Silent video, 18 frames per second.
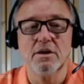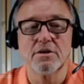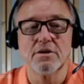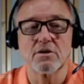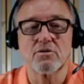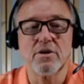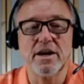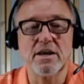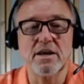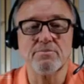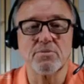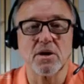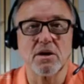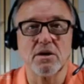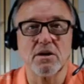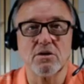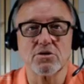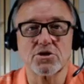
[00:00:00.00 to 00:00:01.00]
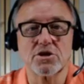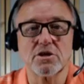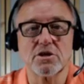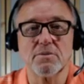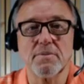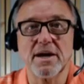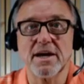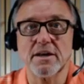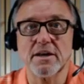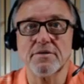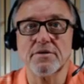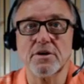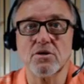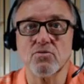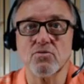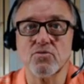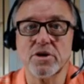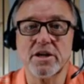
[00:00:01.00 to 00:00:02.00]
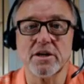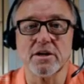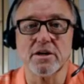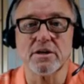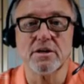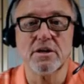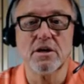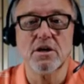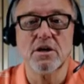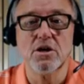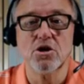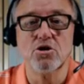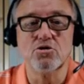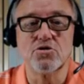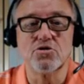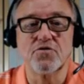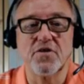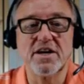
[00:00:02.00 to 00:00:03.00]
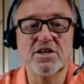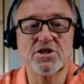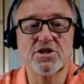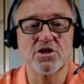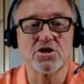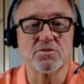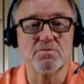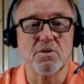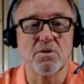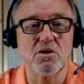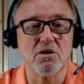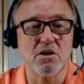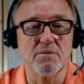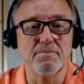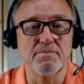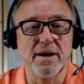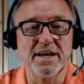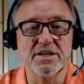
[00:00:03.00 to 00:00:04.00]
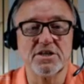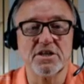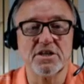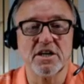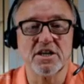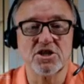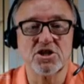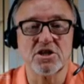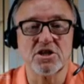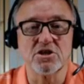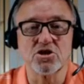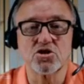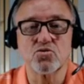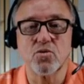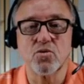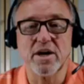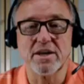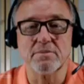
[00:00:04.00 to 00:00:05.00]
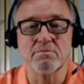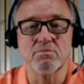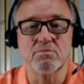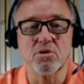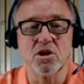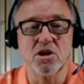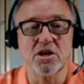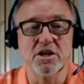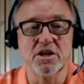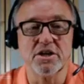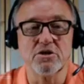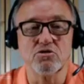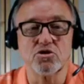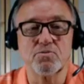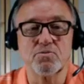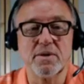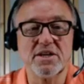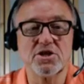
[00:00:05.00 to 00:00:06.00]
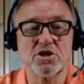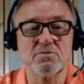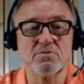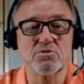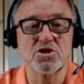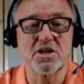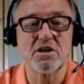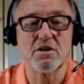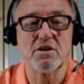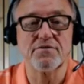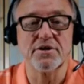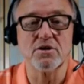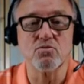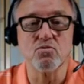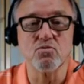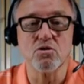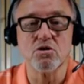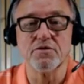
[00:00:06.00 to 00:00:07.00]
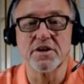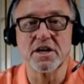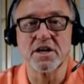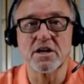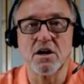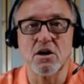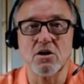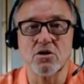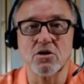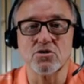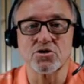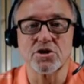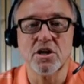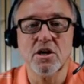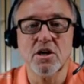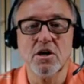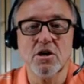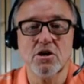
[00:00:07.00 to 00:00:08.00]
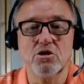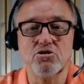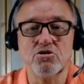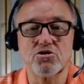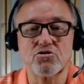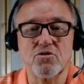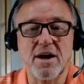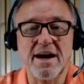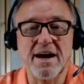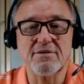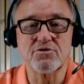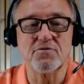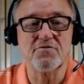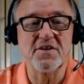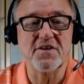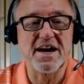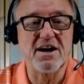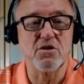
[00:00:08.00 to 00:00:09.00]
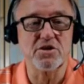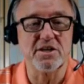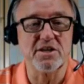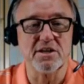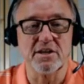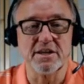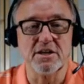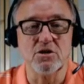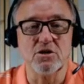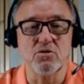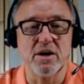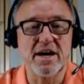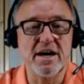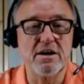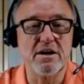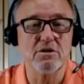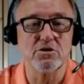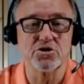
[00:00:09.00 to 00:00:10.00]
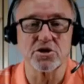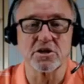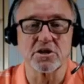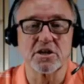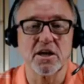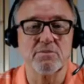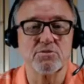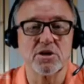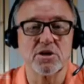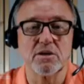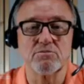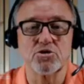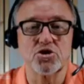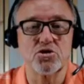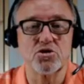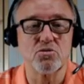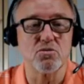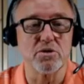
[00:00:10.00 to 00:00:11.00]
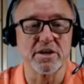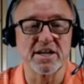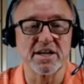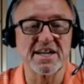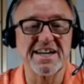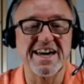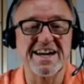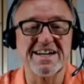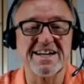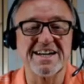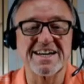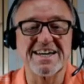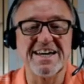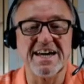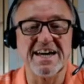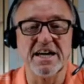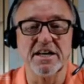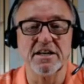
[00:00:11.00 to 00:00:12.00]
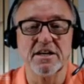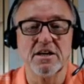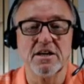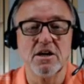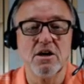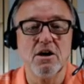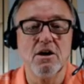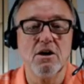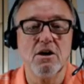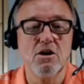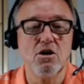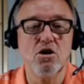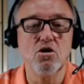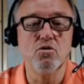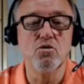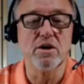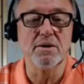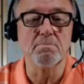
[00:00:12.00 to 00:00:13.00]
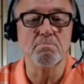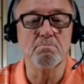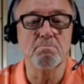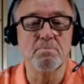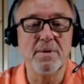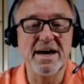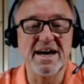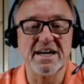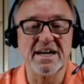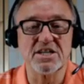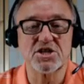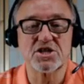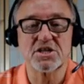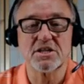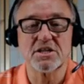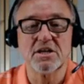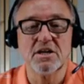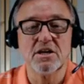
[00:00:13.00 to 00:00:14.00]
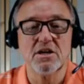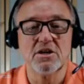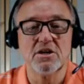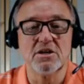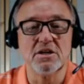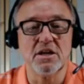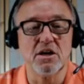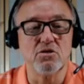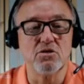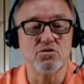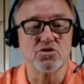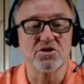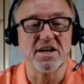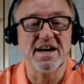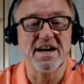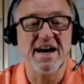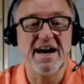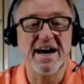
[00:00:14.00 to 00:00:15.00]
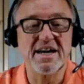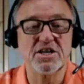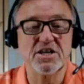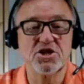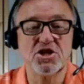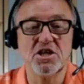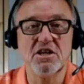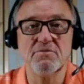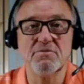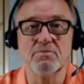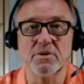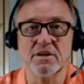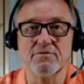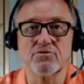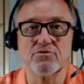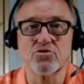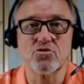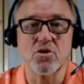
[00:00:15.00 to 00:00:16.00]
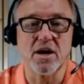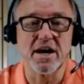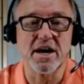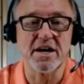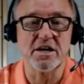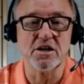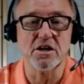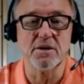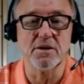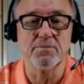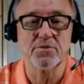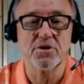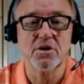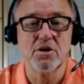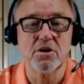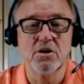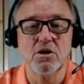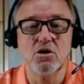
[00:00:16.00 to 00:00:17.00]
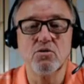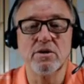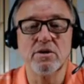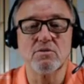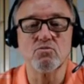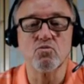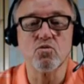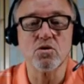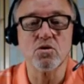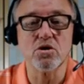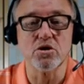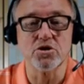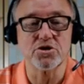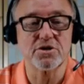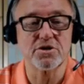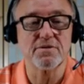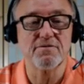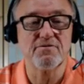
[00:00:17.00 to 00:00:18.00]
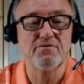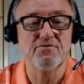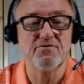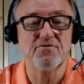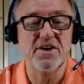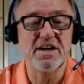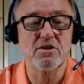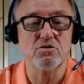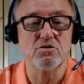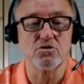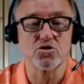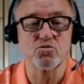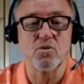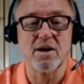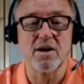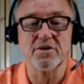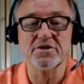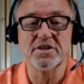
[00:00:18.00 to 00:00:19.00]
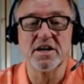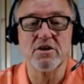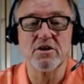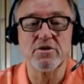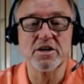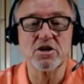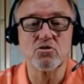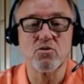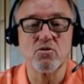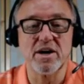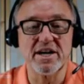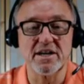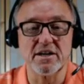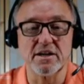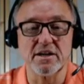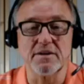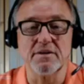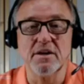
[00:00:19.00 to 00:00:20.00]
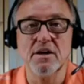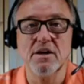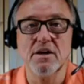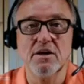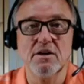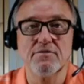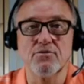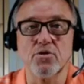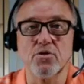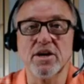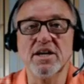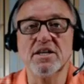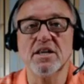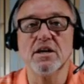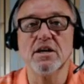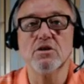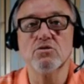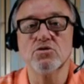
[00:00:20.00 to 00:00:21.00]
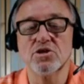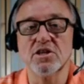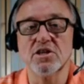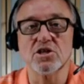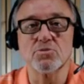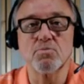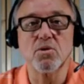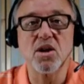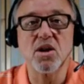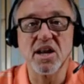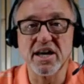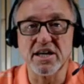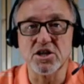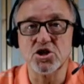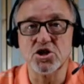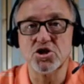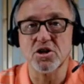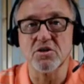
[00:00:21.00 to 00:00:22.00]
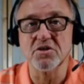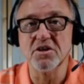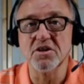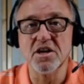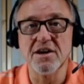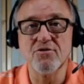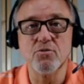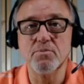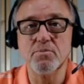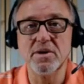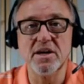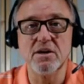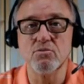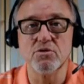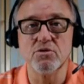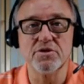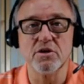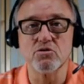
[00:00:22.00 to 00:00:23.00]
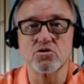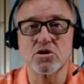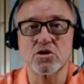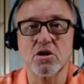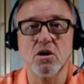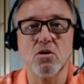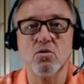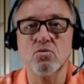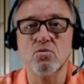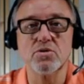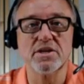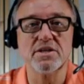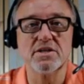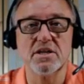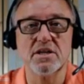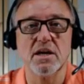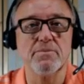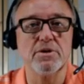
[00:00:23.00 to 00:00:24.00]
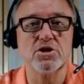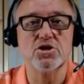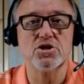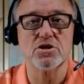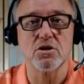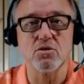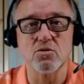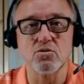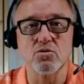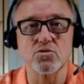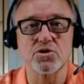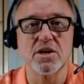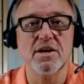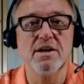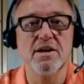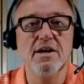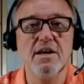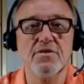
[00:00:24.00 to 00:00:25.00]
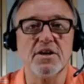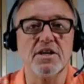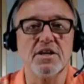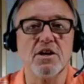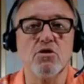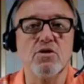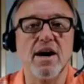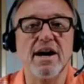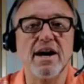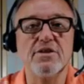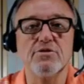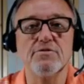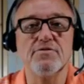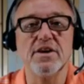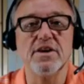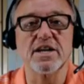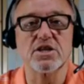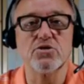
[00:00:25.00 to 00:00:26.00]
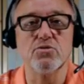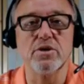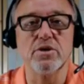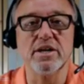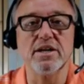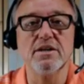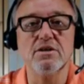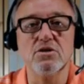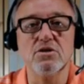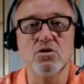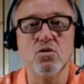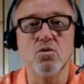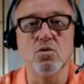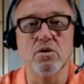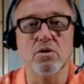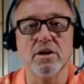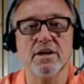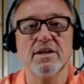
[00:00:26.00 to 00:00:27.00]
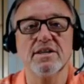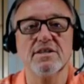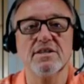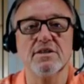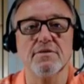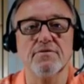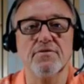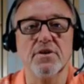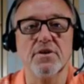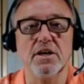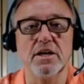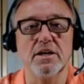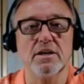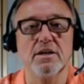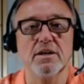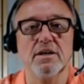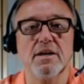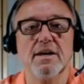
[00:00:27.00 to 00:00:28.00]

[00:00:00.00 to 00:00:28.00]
The credit belongs to the man in the arena whose face is marred by dust and sweat and blood, who spends himself in a worthy cause, who strives valiantly, who errs and comes up short again and again, who at best knows the high achievement of triumph, who at worst fails while daring greatly, for he knows his place shall never be with those cold and timid souls that know neither victory nor defeat.